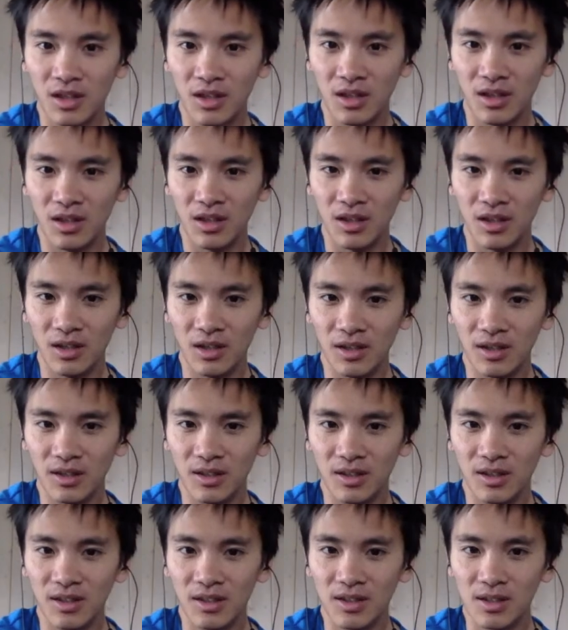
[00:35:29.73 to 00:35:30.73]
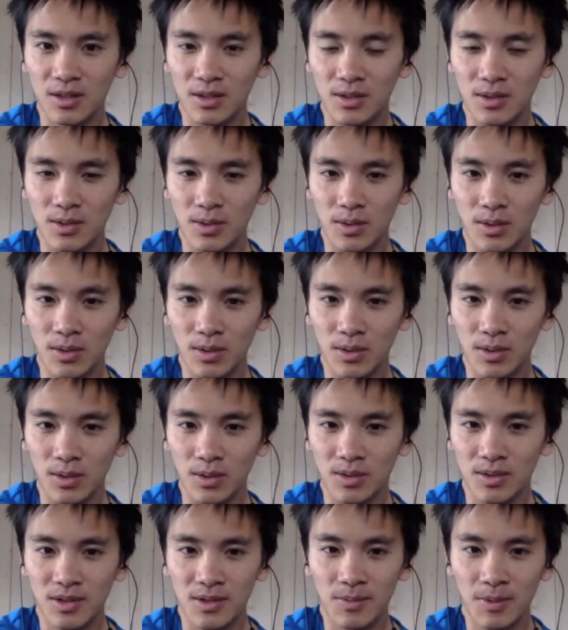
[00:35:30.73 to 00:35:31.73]
Uh, so
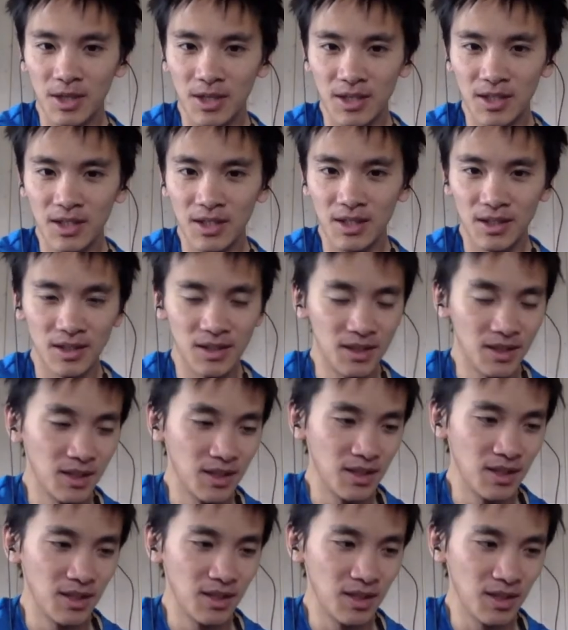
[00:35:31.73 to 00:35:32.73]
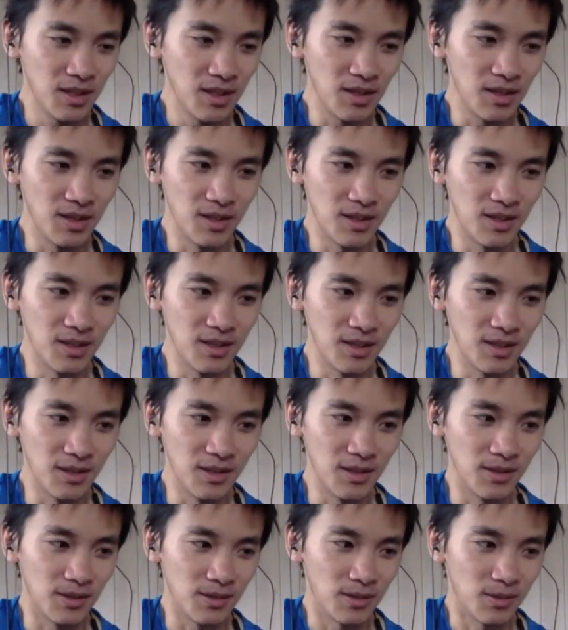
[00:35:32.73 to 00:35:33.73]
typically,
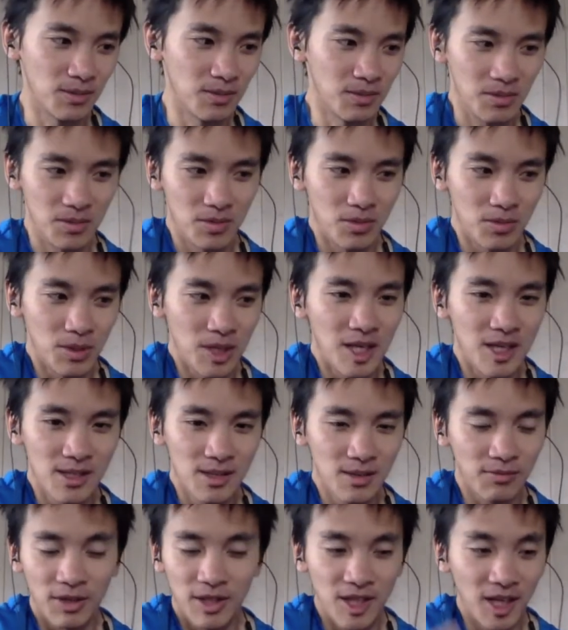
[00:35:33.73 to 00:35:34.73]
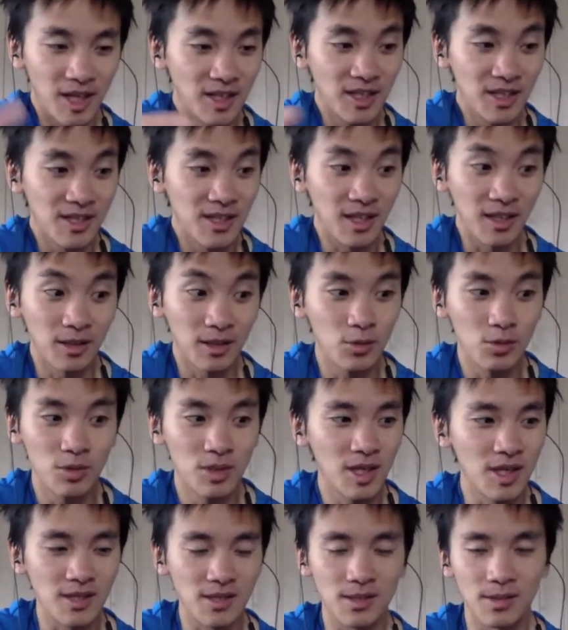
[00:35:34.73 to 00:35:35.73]
uh, to test, but the idea is like to
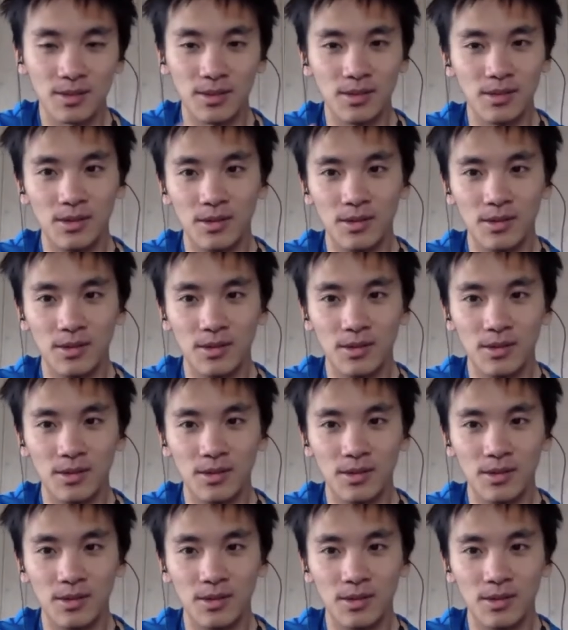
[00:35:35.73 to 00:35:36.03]
test uh,